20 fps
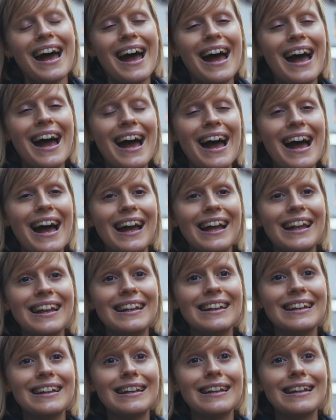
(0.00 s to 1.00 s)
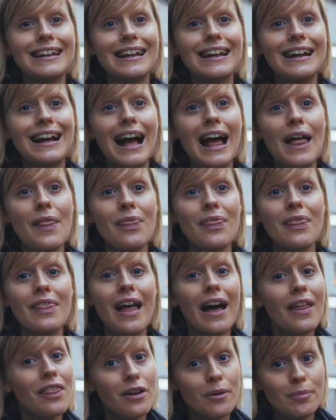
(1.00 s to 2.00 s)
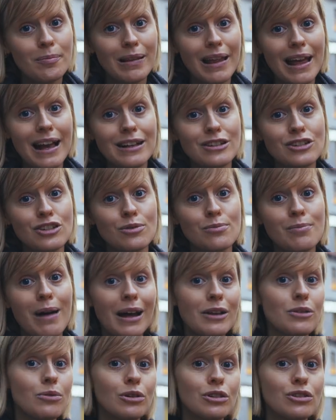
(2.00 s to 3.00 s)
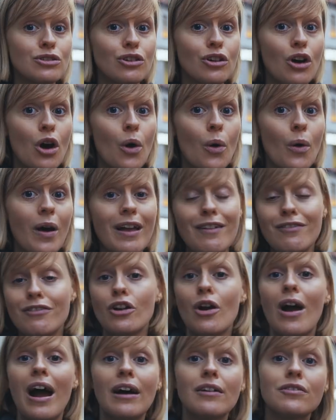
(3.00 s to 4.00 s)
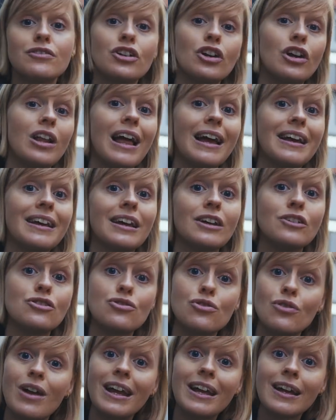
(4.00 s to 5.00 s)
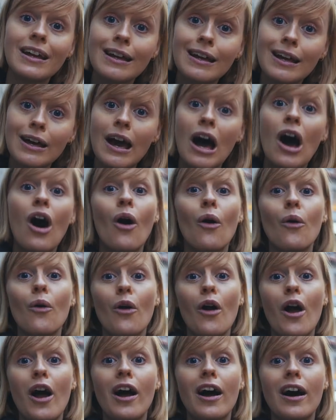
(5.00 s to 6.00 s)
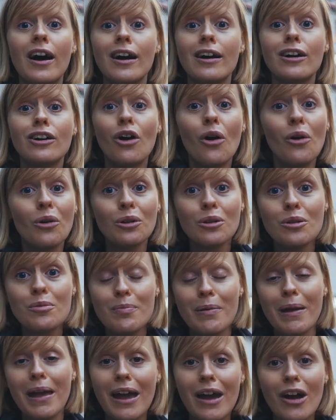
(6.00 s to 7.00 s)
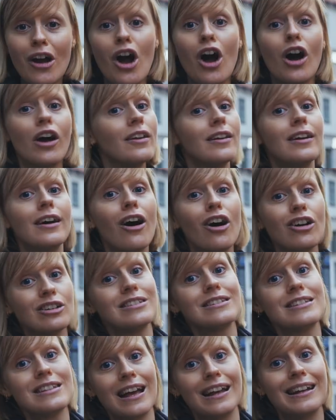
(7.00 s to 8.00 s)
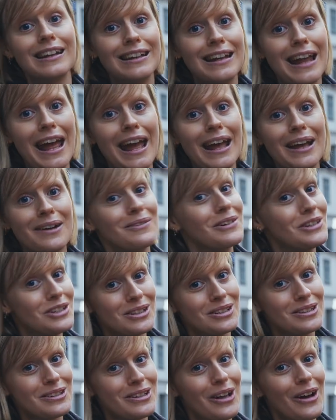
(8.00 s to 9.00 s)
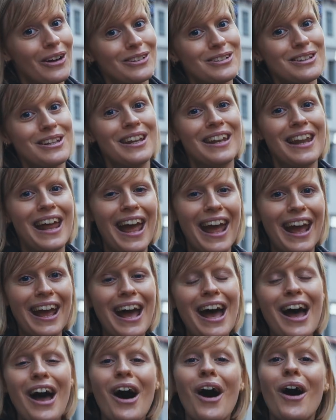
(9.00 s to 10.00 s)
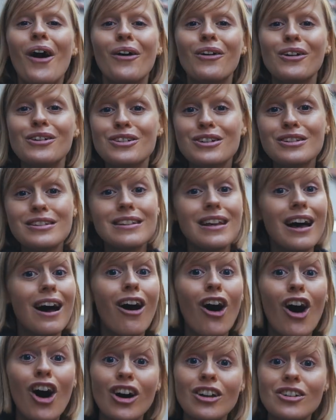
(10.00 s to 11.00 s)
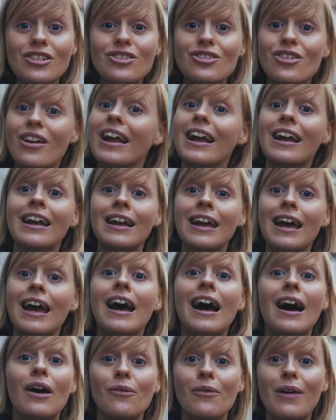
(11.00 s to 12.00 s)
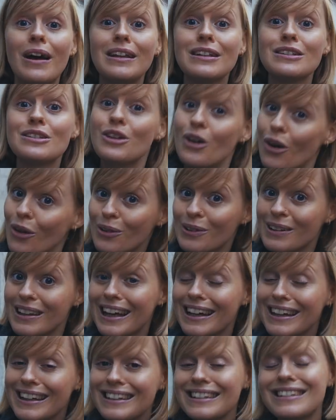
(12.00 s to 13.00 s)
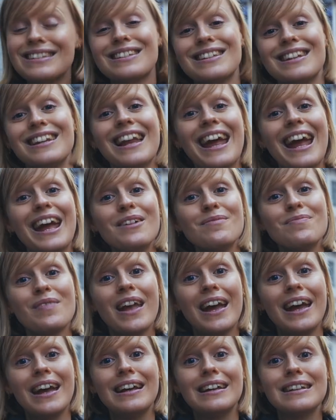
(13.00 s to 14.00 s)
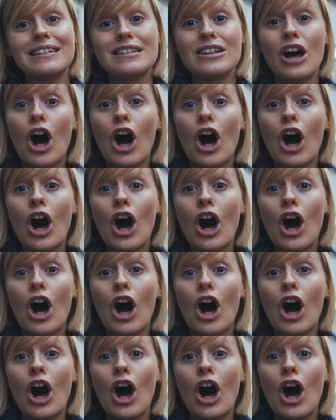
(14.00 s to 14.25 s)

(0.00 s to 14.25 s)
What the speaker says: And another place you might want to go if you're after like a drink or a cold beer on a hot sunny day, which it's not today, or just a hot drink when it's cold like it is today, is